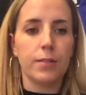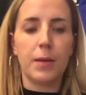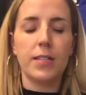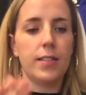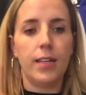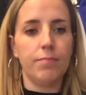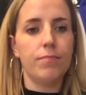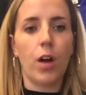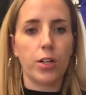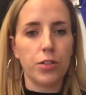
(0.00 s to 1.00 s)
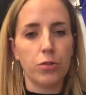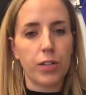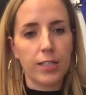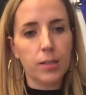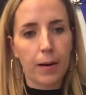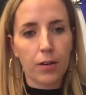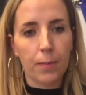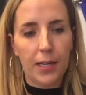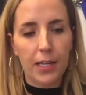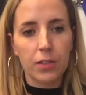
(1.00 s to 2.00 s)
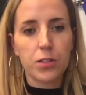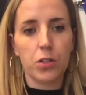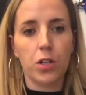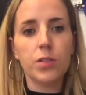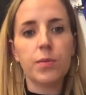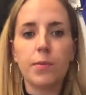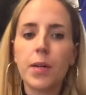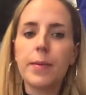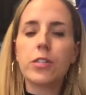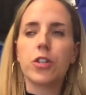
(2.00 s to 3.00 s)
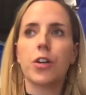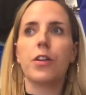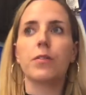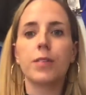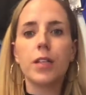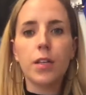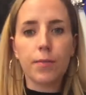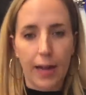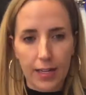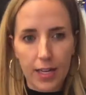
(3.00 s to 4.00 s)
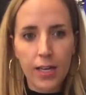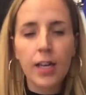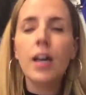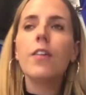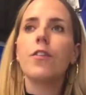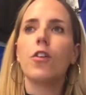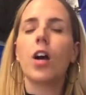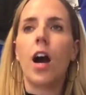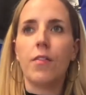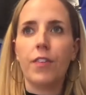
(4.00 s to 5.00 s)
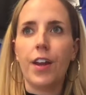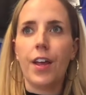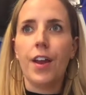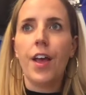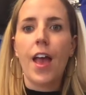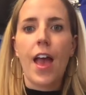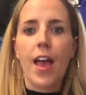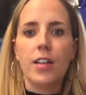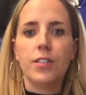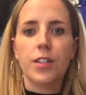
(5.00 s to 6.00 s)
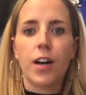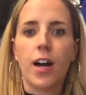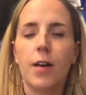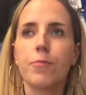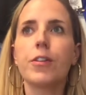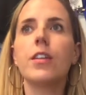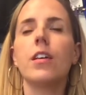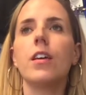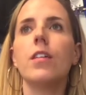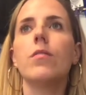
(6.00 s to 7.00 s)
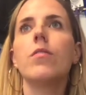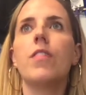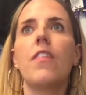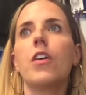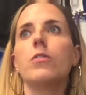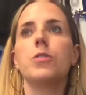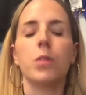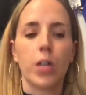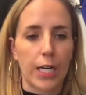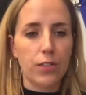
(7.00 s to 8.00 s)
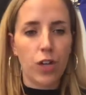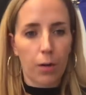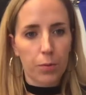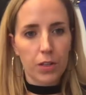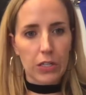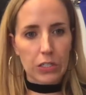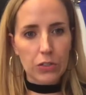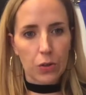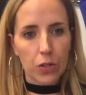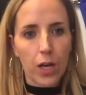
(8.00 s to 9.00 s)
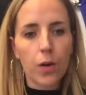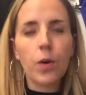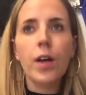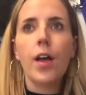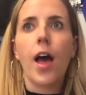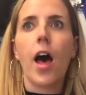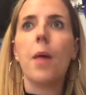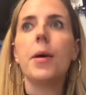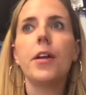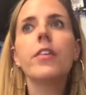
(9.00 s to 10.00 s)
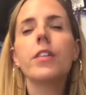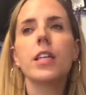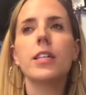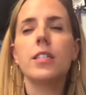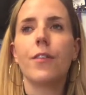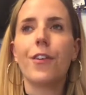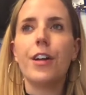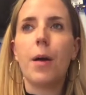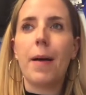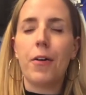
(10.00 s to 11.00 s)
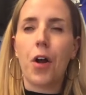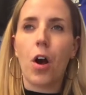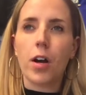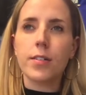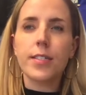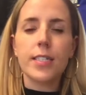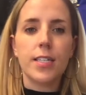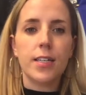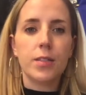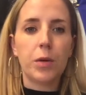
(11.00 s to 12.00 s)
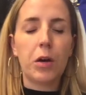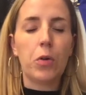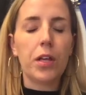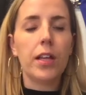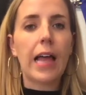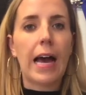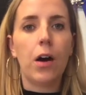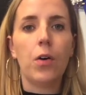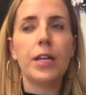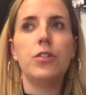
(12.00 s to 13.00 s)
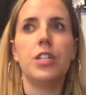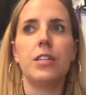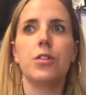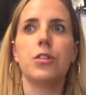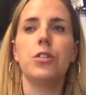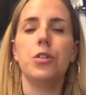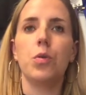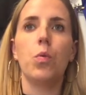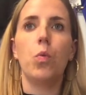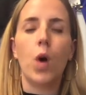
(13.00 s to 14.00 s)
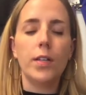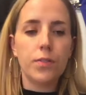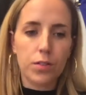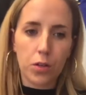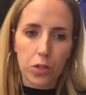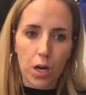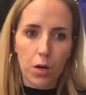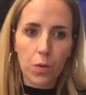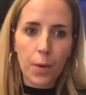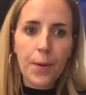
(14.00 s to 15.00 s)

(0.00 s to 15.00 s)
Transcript: because they are so stressed about competing as solo. So we want to make sure they're really ready, feel confident, and really that they'll do a great job with their solo. Another thing that's different about ours is we only allow each dancer to do one solo